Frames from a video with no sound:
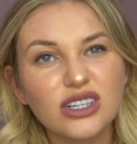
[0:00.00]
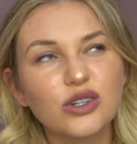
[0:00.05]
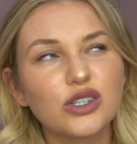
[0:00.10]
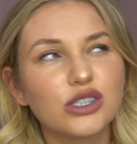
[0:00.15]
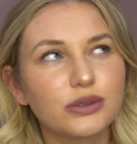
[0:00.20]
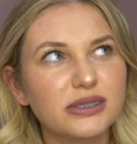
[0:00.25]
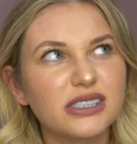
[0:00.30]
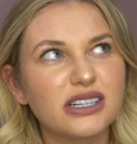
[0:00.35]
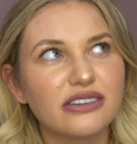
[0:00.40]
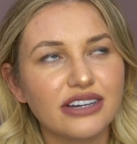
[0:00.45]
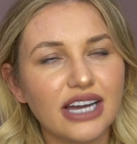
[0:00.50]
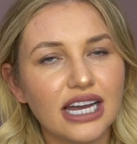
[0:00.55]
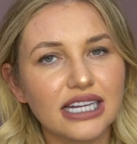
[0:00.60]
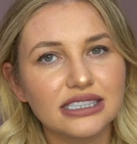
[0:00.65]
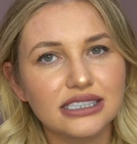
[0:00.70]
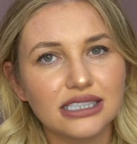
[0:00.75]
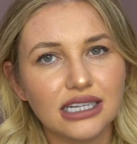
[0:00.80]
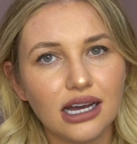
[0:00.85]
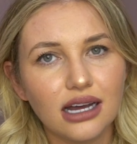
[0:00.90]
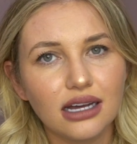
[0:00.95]
I was about
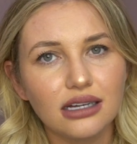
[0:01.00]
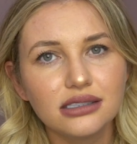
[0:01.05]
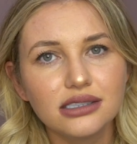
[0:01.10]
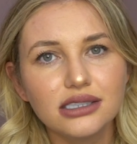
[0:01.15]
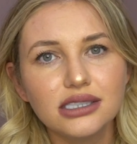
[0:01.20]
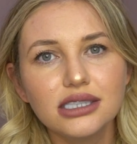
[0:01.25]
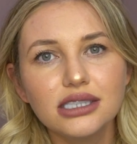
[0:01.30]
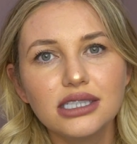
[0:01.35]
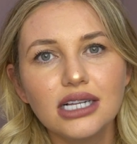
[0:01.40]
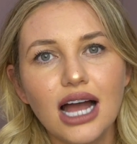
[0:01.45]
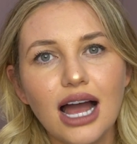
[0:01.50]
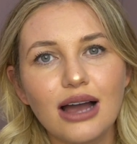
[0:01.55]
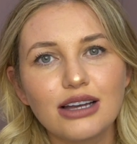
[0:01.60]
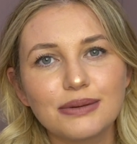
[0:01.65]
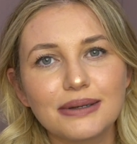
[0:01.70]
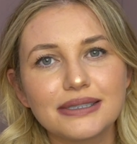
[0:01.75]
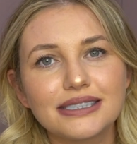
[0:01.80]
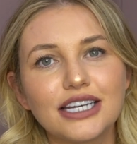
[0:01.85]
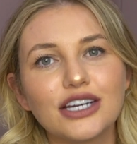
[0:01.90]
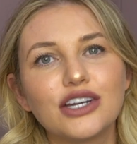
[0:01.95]

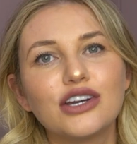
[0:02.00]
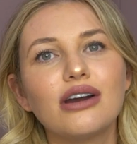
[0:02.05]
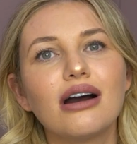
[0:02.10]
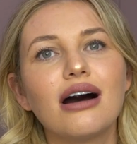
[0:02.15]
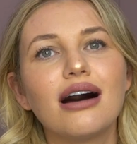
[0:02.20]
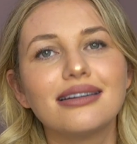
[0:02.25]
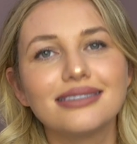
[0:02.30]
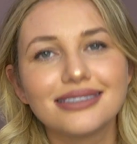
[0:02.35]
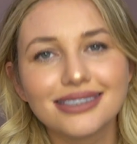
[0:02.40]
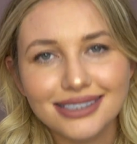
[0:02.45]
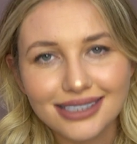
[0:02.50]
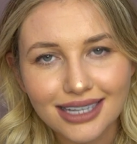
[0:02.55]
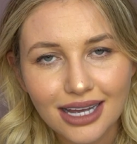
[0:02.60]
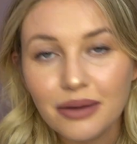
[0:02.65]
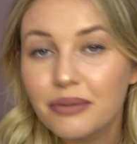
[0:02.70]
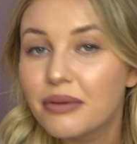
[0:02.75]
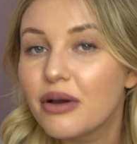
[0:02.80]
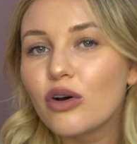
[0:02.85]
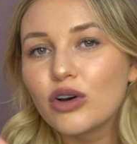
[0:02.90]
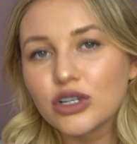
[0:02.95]
to say Ganza,
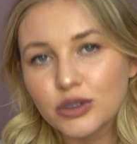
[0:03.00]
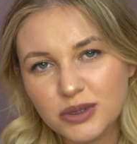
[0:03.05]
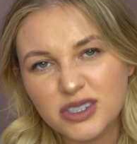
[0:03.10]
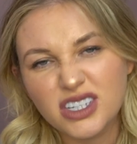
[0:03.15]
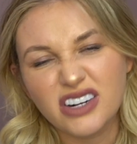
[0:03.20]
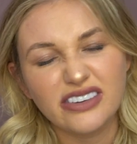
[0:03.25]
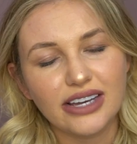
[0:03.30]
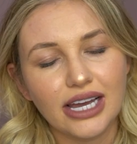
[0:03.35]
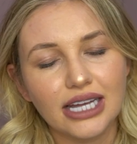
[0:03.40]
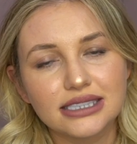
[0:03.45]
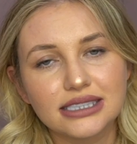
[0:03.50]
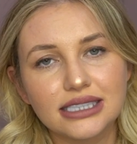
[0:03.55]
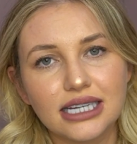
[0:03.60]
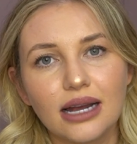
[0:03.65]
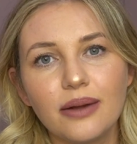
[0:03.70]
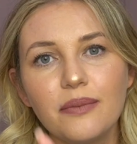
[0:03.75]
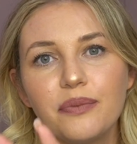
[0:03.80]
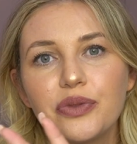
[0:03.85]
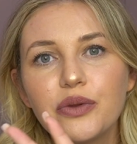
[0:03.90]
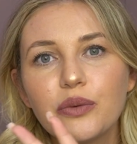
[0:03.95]
autumn
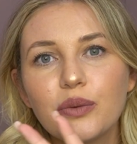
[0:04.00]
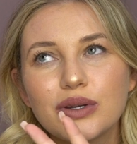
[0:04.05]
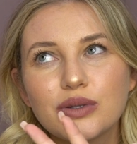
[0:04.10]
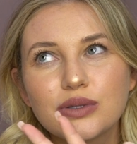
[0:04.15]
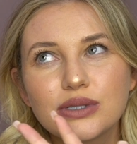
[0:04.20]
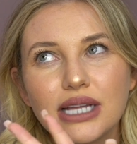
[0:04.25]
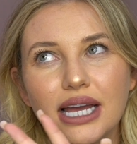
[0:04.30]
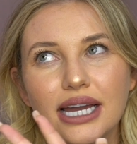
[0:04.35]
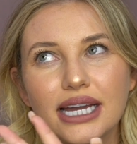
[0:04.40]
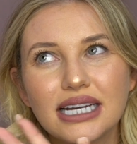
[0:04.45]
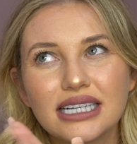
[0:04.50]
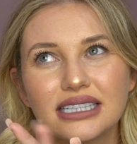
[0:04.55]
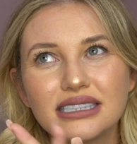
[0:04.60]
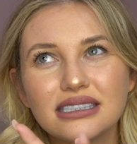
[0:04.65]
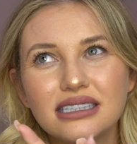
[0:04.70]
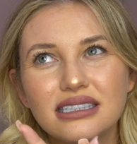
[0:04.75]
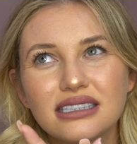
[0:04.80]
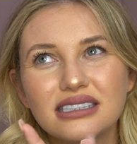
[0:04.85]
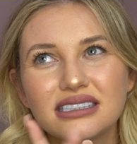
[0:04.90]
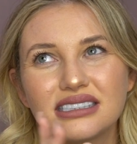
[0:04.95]
extravaganza, which was like
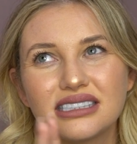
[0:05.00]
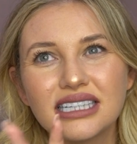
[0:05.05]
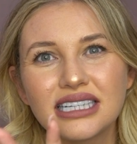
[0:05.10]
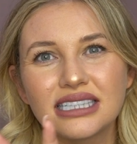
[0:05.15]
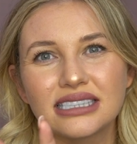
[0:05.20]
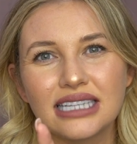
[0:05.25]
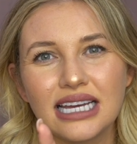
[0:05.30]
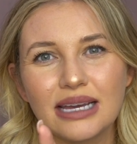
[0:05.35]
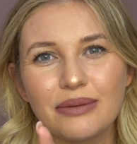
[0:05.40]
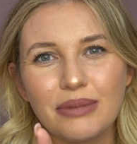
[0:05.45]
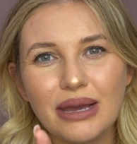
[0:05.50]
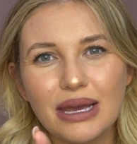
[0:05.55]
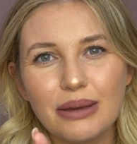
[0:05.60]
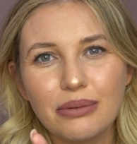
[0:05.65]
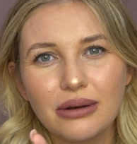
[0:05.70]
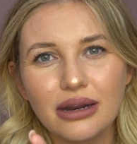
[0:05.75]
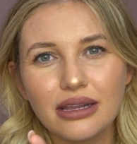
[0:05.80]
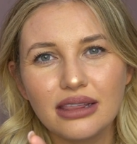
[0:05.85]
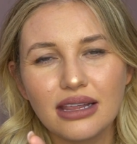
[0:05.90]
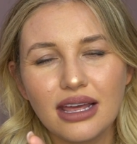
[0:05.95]
16
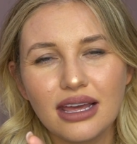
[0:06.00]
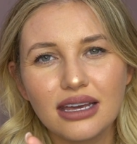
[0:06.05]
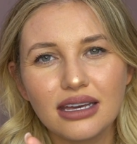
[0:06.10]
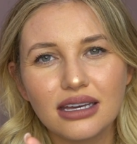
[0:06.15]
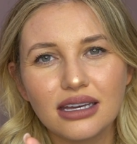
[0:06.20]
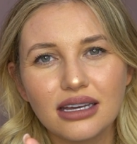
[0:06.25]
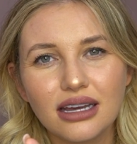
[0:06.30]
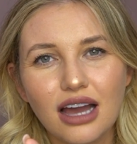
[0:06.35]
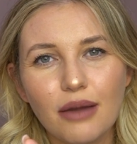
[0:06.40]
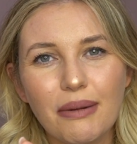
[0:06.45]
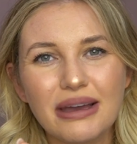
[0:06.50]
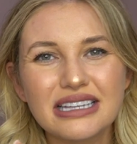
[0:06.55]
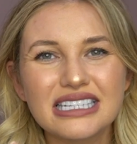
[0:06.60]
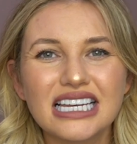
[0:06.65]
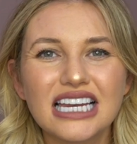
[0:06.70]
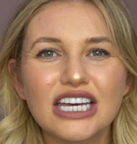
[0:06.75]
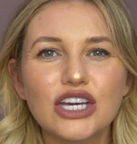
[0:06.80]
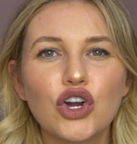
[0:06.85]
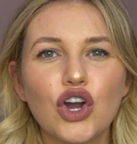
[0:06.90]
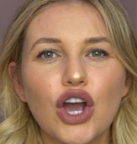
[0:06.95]
people, I think. I
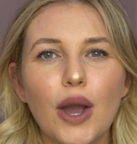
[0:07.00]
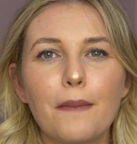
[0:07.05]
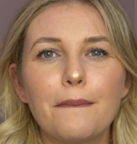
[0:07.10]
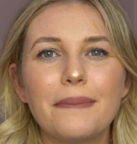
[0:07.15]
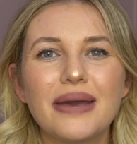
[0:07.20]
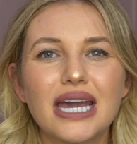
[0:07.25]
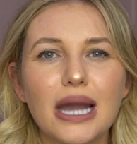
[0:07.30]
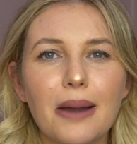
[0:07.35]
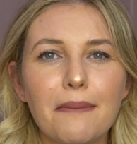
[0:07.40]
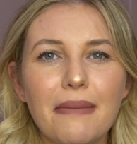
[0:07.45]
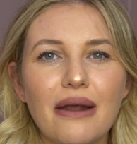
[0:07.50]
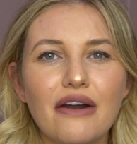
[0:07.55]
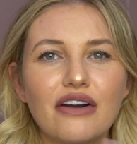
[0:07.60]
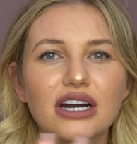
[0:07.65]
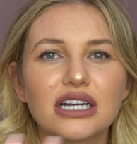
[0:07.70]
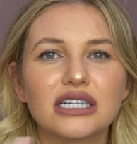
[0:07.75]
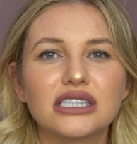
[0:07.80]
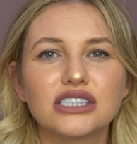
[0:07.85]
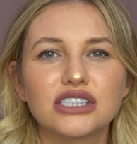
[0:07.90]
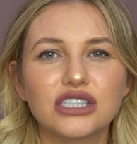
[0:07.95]
basically cook a big
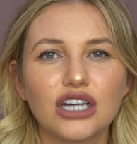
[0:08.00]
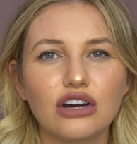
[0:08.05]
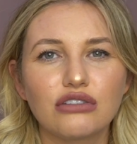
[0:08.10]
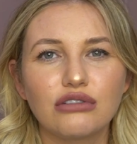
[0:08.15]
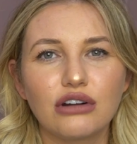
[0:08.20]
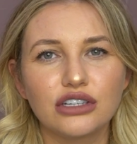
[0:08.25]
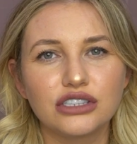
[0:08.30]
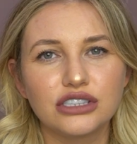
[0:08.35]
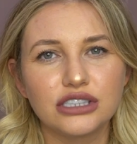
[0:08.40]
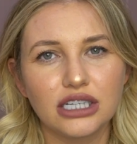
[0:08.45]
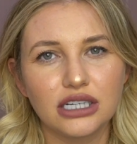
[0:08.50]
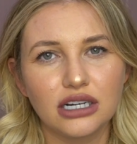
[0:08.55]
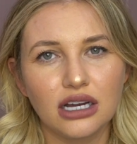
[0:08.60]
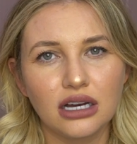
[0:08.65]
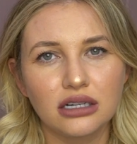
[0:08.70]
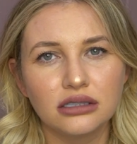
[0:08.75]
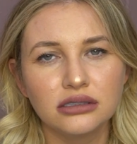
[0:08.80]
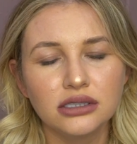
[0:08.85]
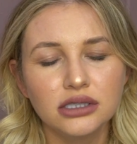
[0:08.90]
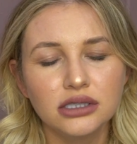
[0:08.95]
American style roast dinner.